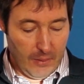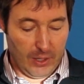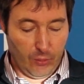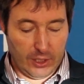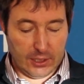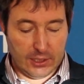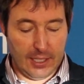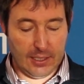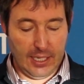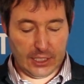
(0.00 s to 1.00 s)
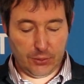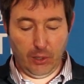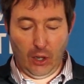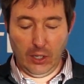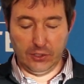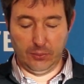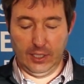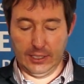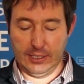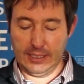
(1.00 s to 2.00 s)
But what is nonetheless
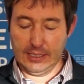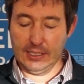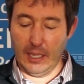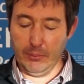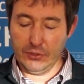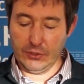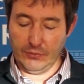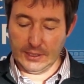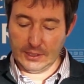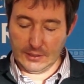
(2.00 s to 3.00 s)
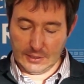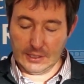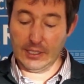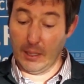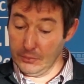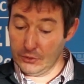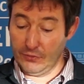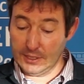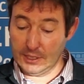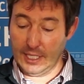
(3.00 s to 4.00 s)
plausible is that some
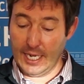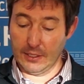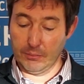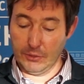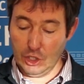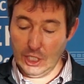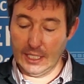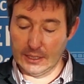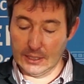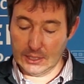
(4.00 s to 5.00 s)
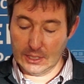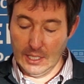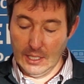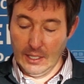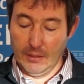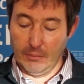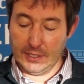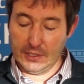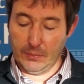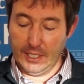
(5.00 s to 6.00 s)
sophisticated machines
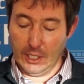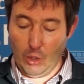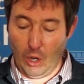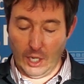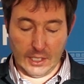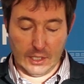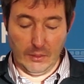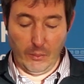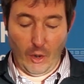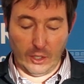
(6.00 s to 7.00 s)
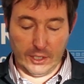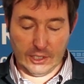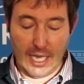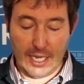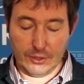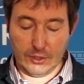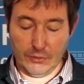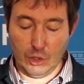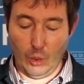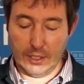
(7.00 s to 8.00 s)
must be accorded a moral status
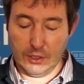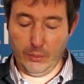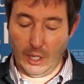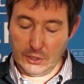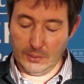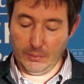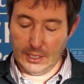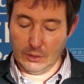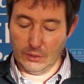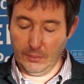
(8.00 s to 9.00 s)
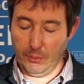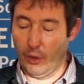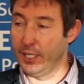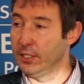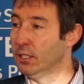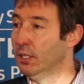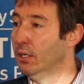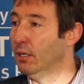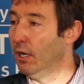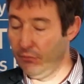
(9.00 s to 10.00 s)
of sorts, possibly to the point
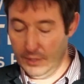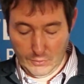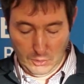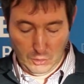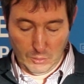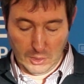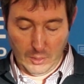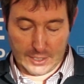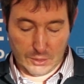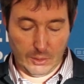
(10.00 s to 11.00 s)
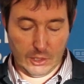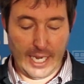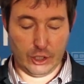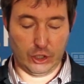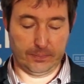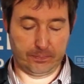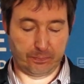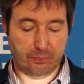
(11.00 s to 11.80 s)
of even human rights protection.